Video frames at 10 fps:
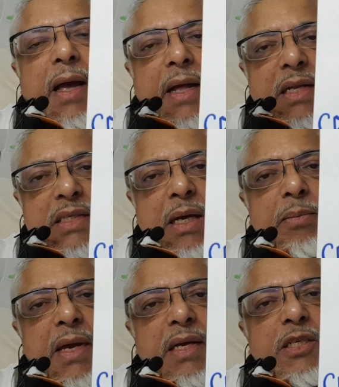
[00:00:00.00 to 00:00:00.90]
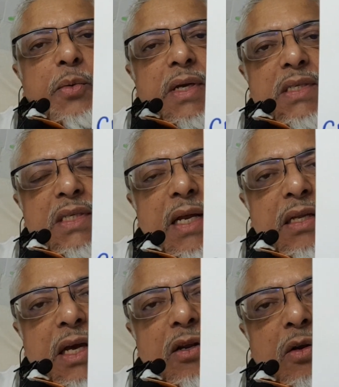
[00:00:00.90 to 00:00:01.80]
And in some cases where a
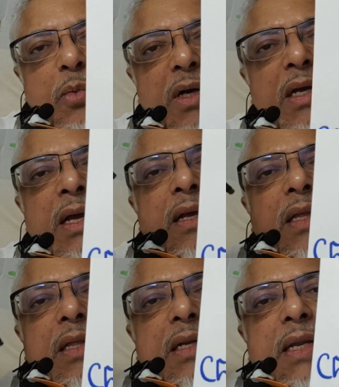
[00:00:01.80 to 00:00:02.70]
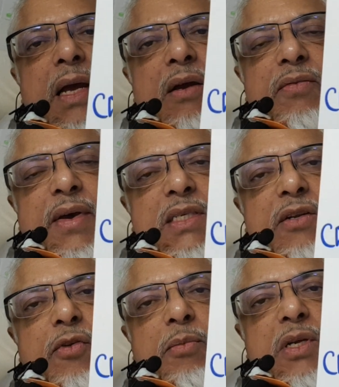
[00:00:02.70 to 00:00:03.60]
stent cannot work, then they take a vessel
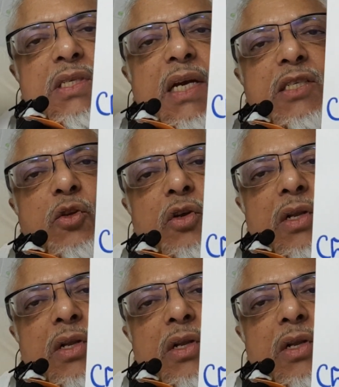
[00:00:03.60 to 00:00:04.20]
from your chest or your